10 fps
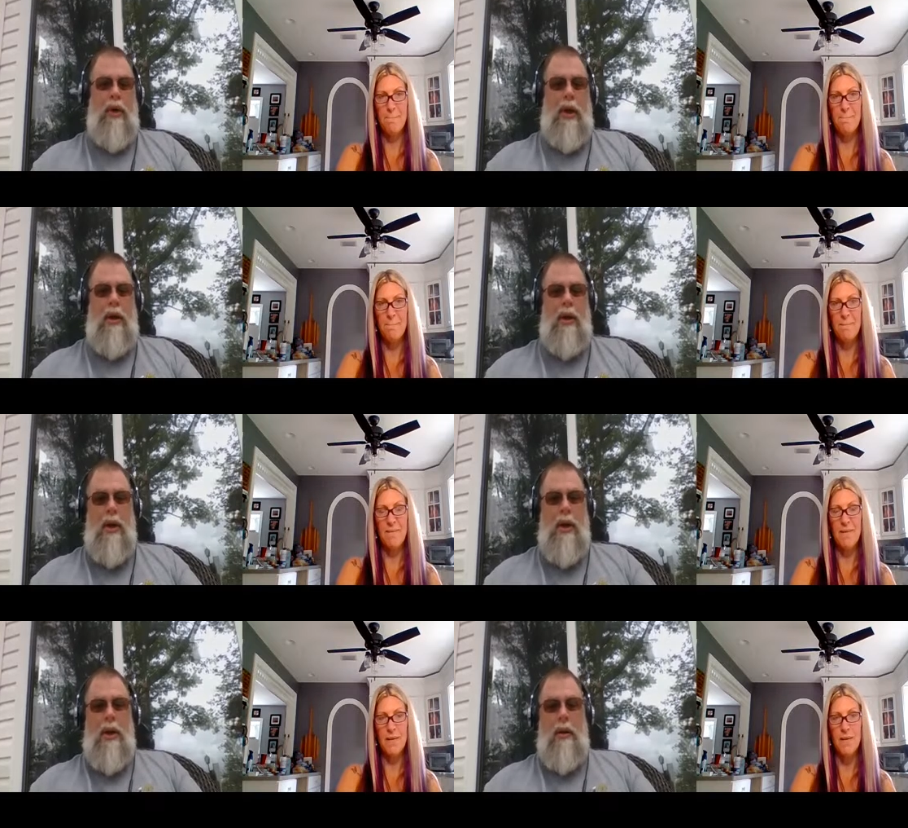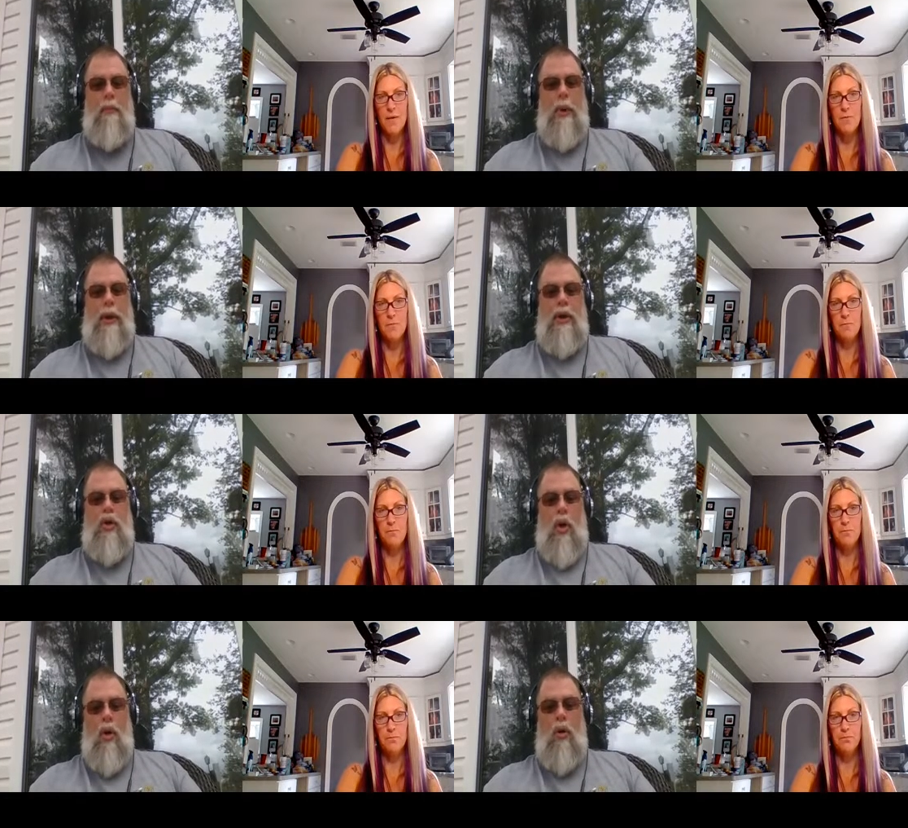Speaker 1: of it, but
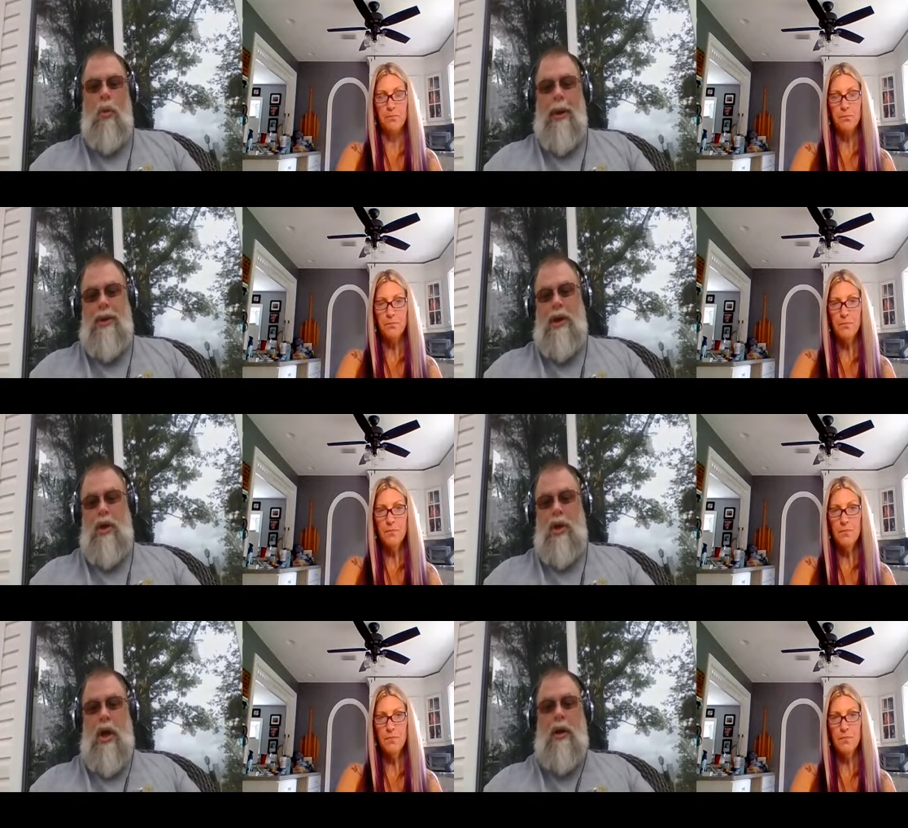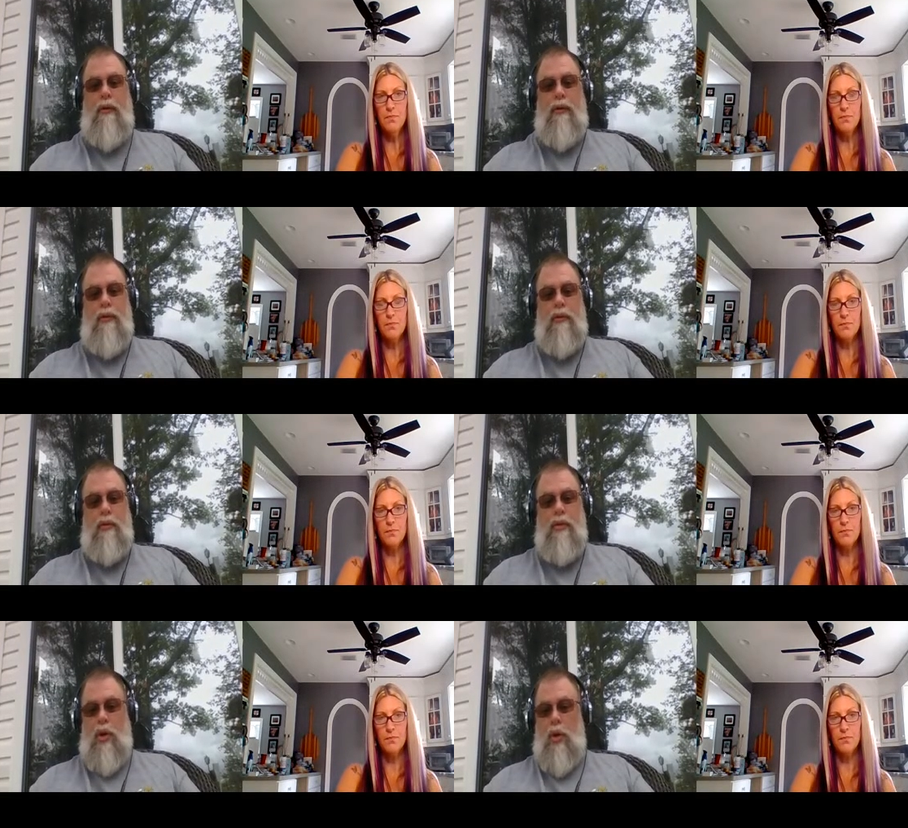there's always enough
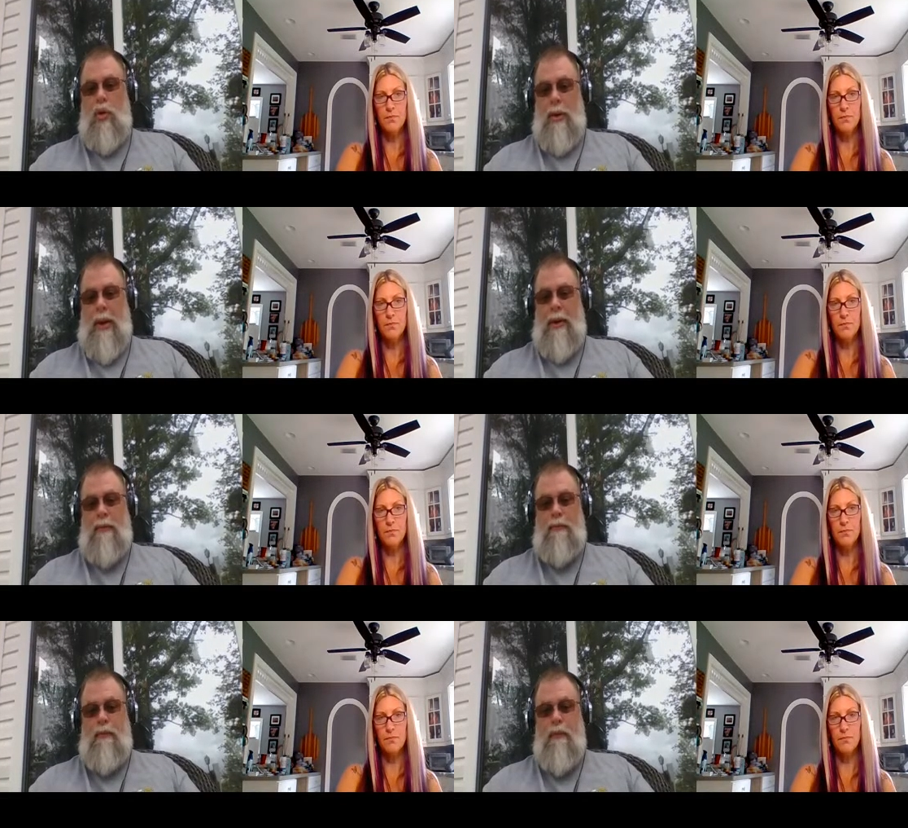to go around.